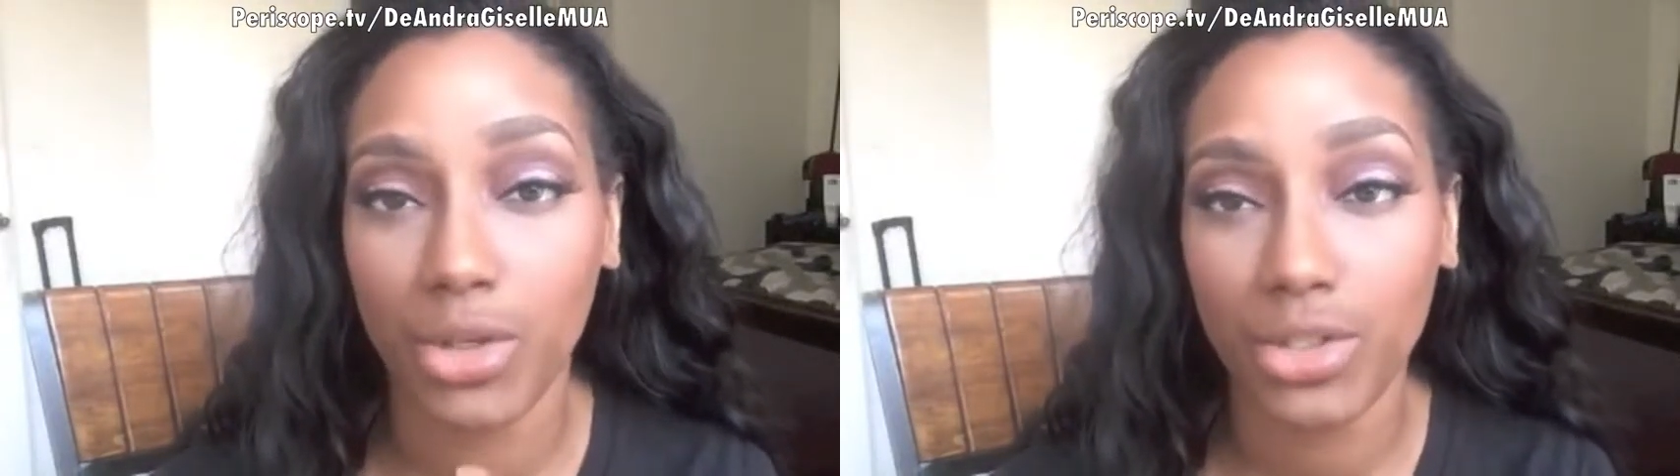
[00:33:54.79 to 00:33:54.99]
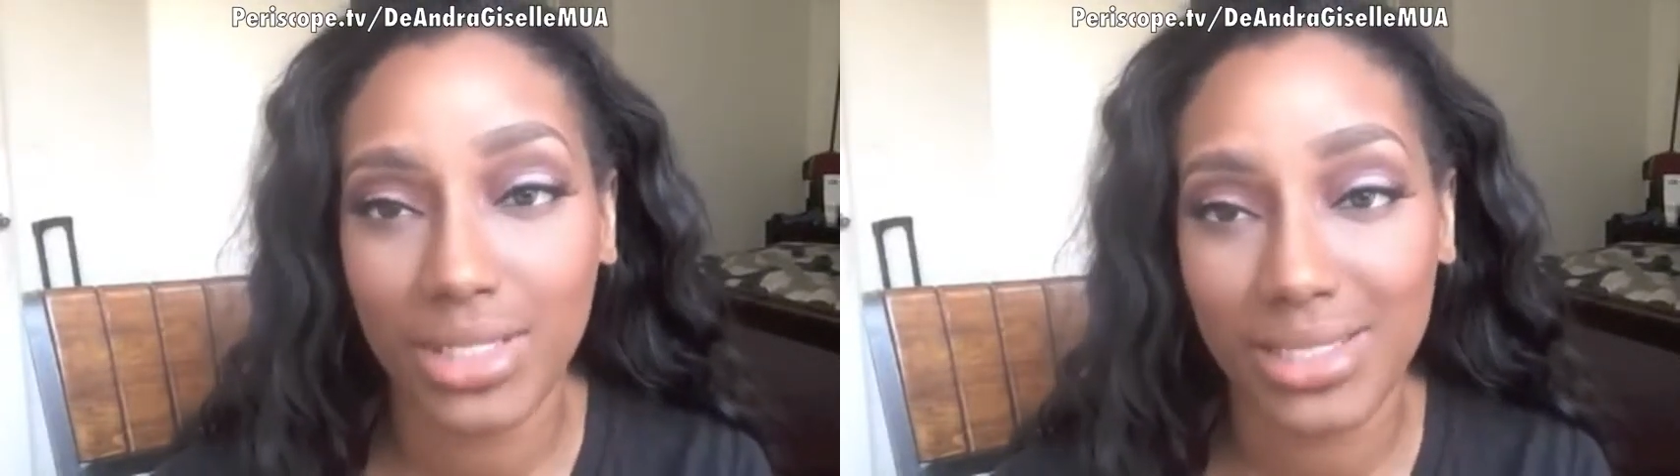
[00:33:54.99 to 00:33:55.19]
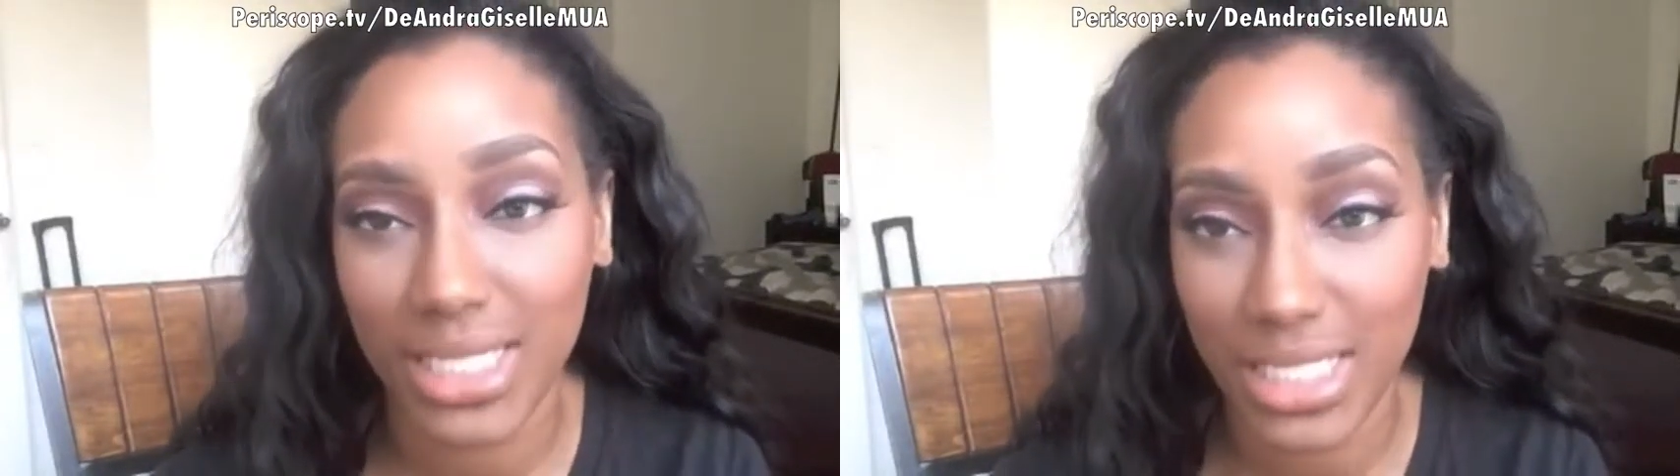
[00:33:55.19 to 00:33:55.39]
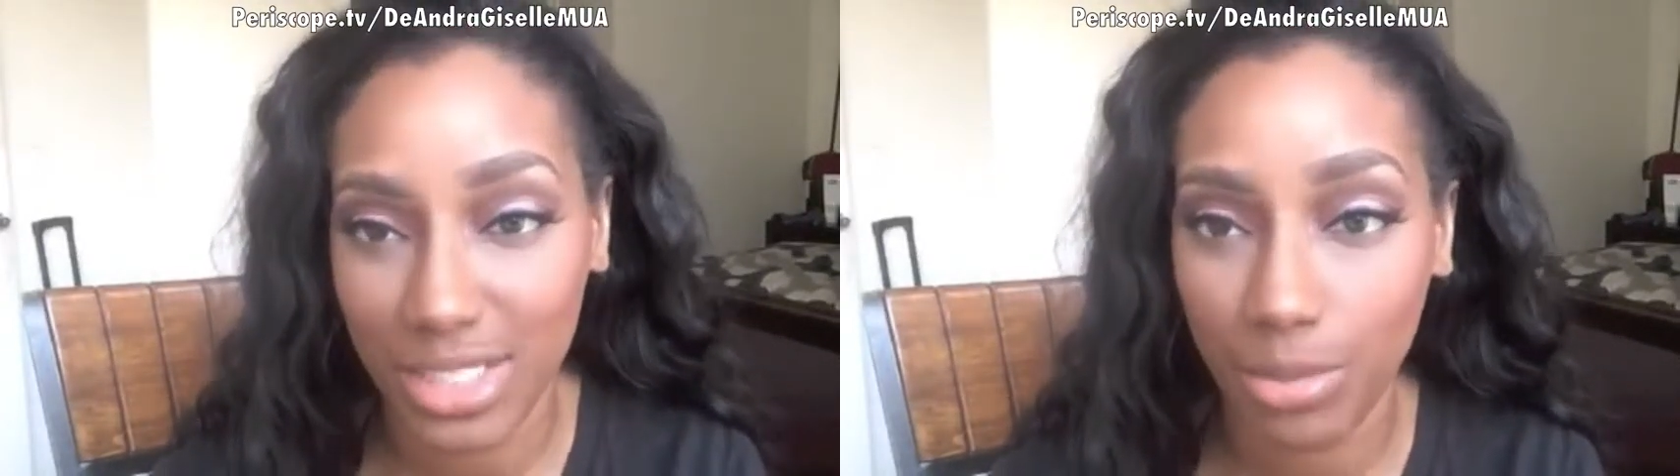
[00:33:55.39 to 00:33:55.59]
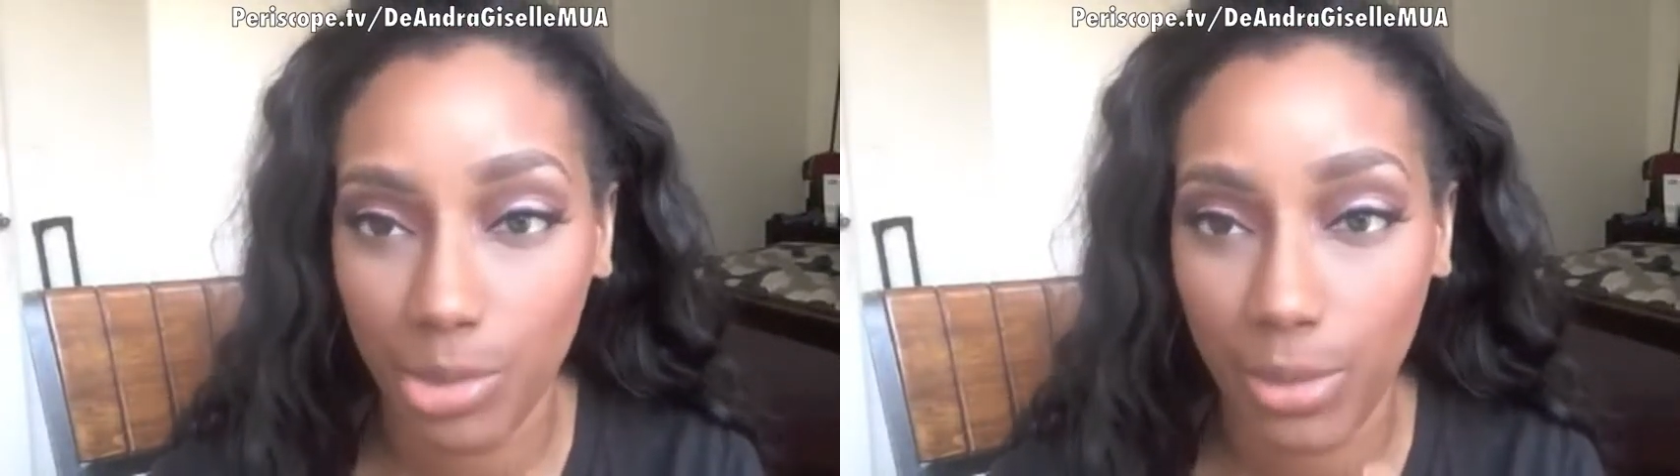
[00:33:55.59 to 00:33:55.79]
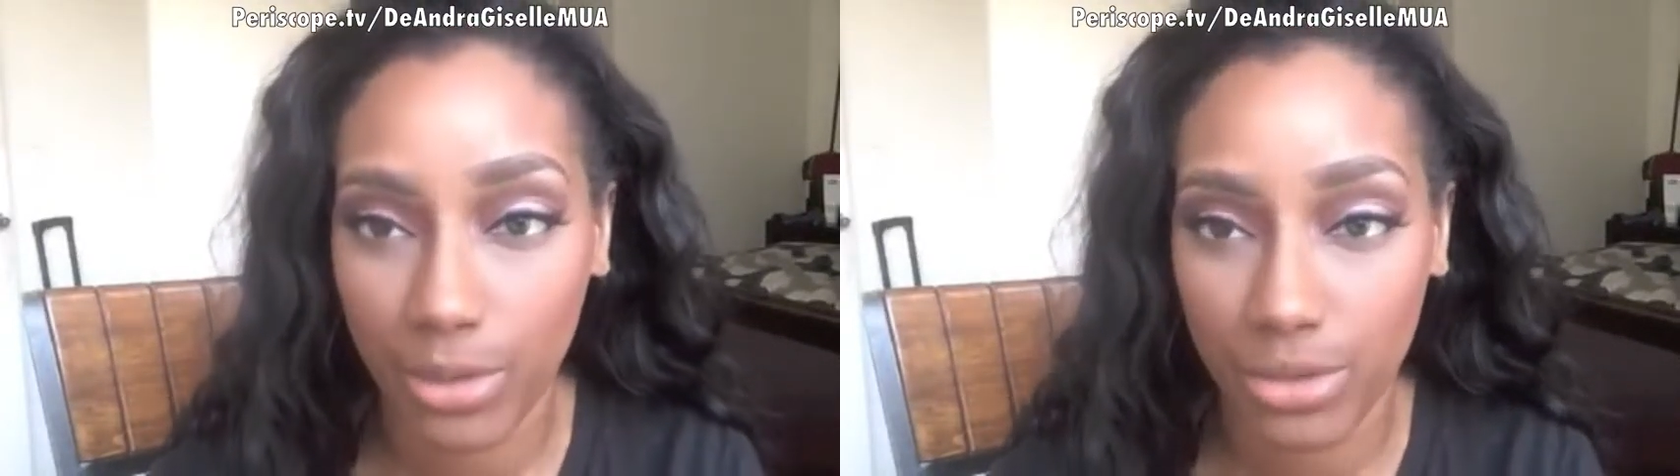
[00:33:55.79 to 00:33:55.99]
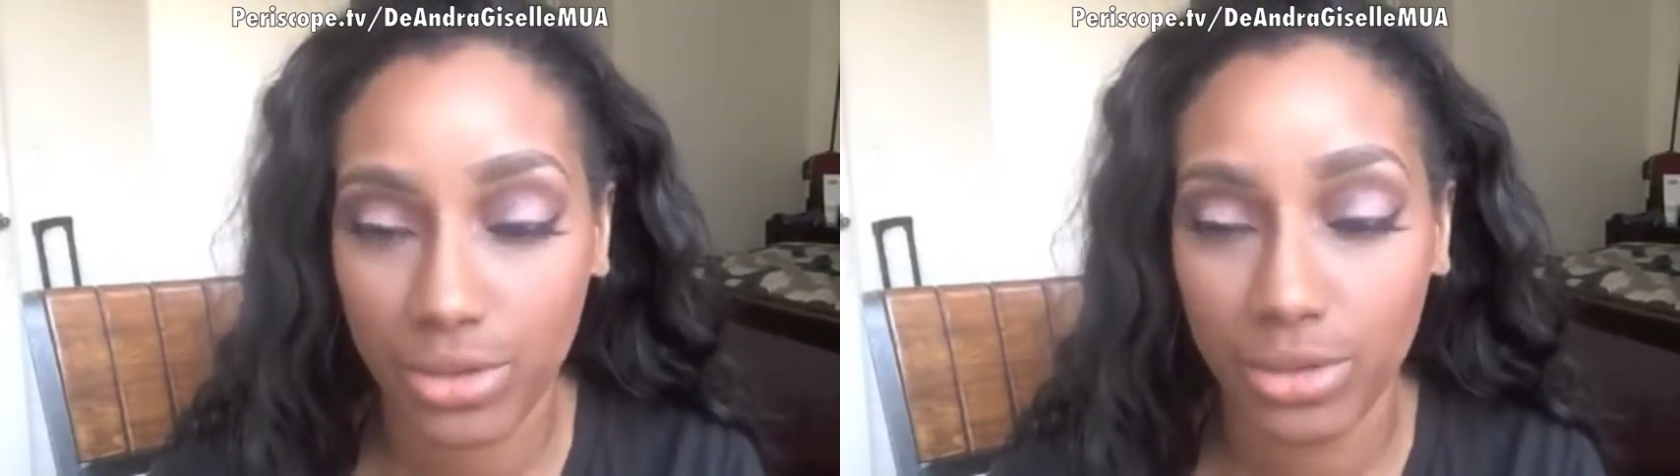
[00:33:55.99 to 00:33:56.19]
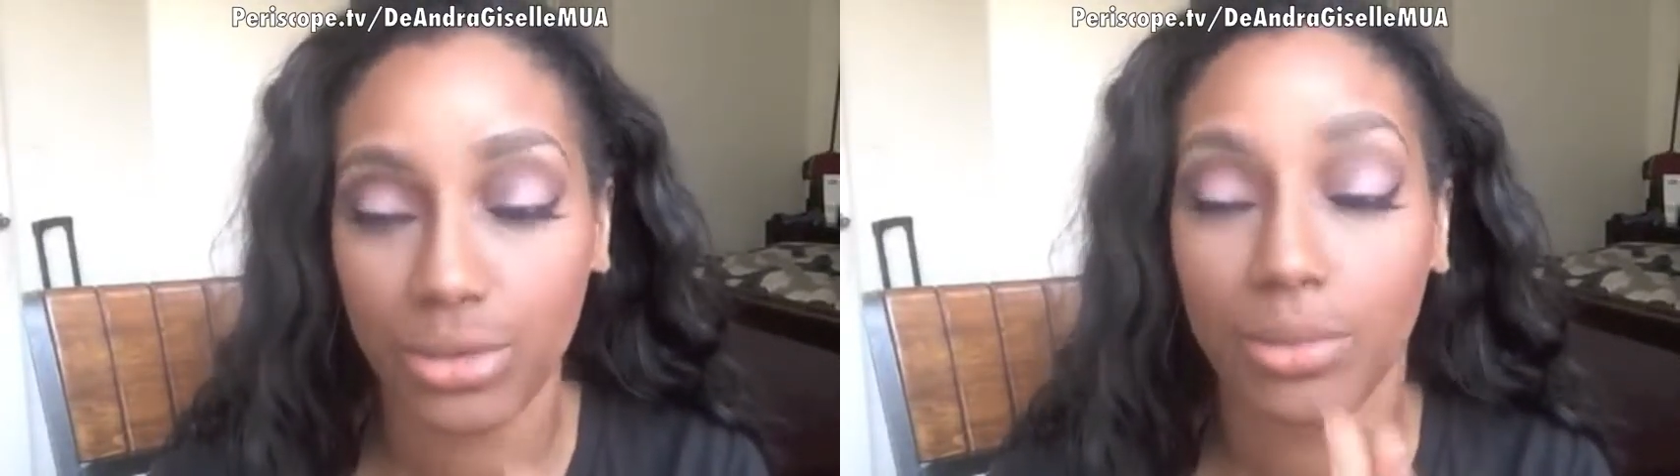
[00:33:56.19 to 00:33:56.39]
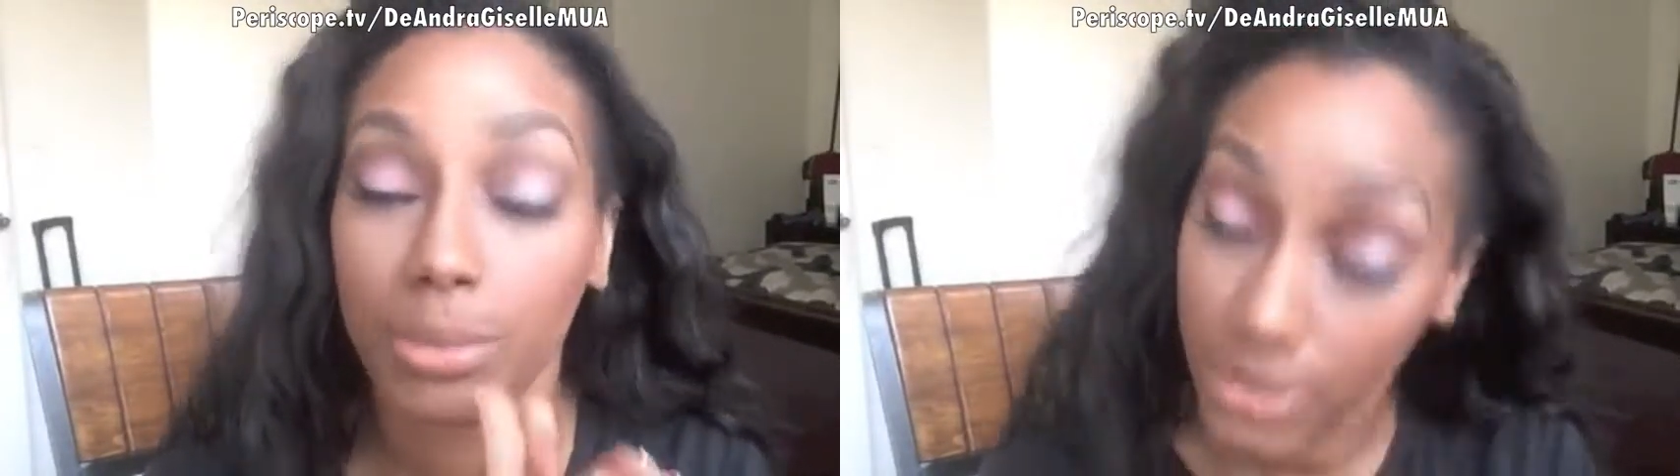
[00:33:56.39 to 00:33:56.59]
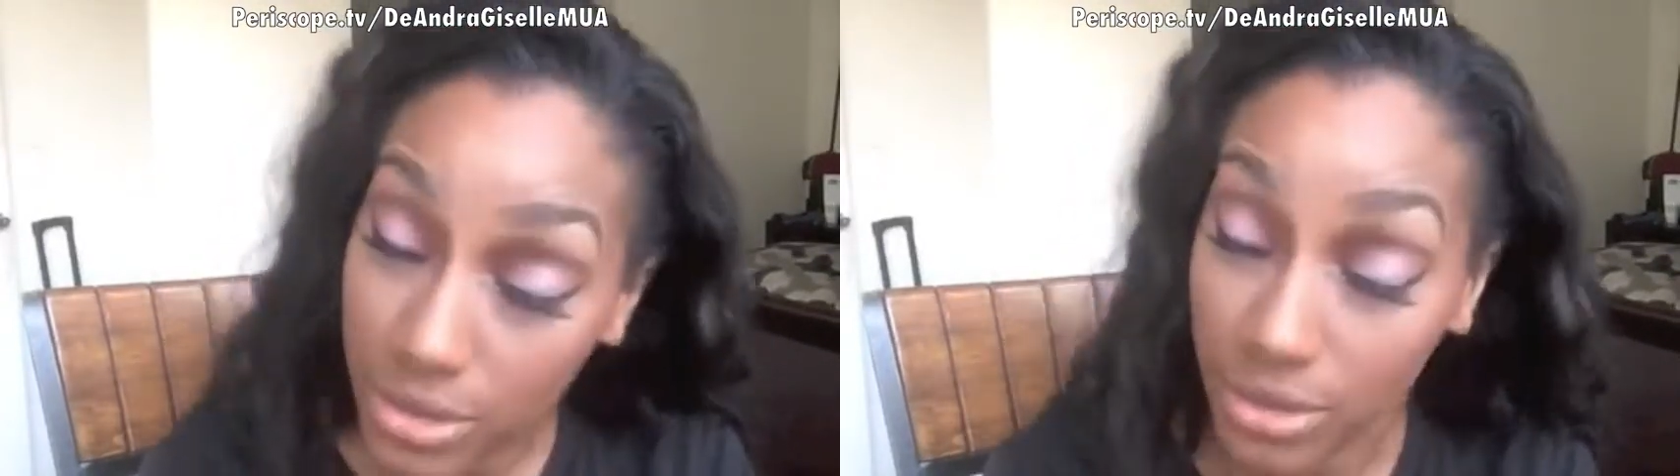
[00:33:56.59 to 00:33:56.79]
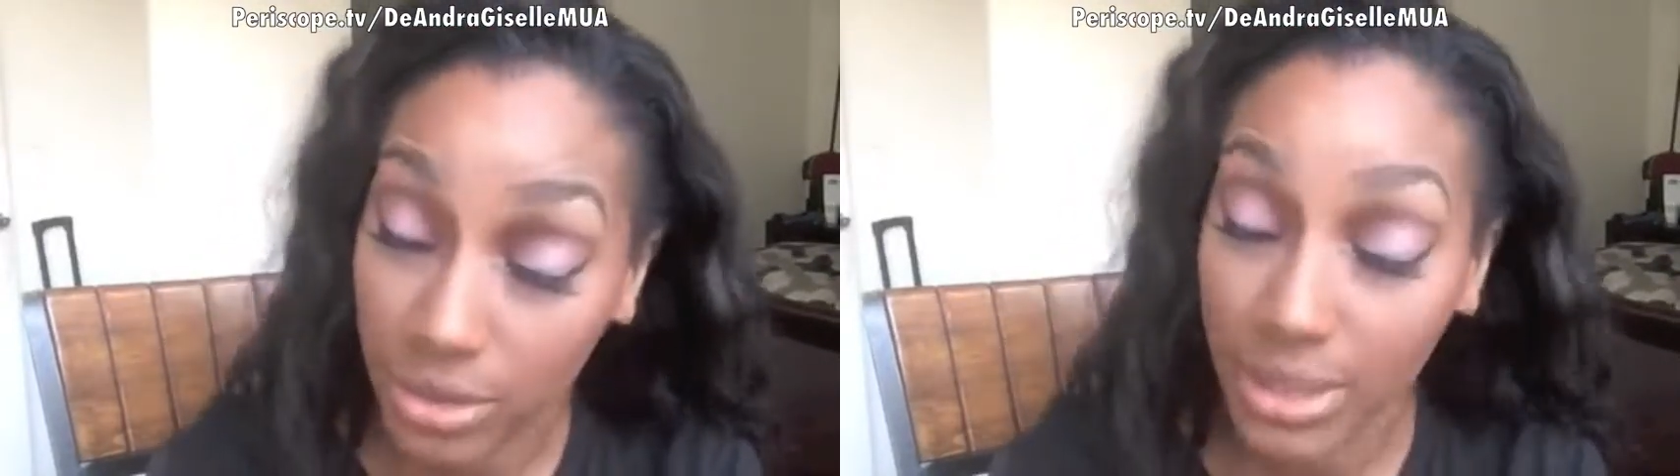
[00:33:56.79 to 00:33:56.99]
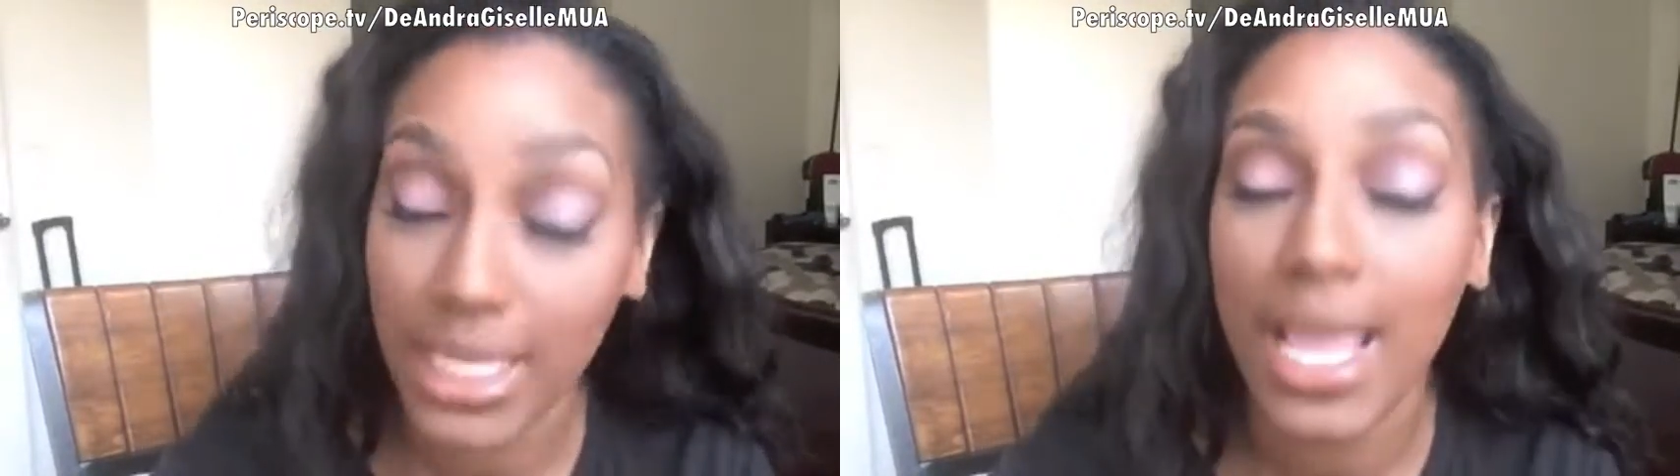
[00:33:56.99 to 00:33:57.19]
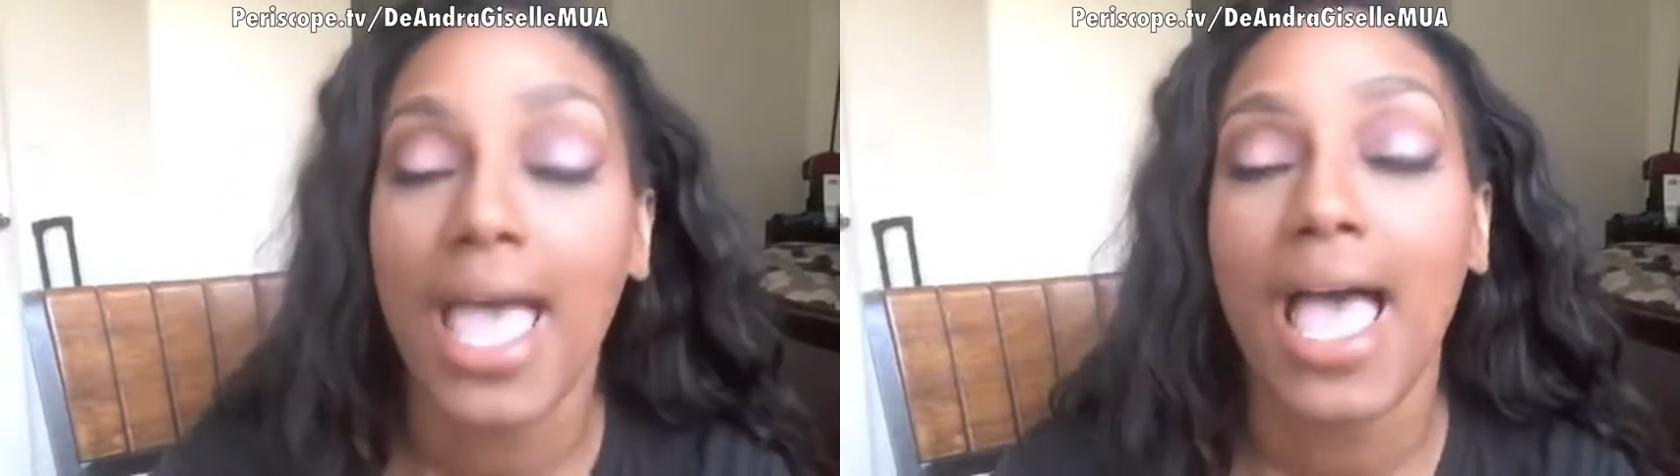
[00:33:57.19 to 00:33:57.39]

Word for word: or you can send it to me personal personally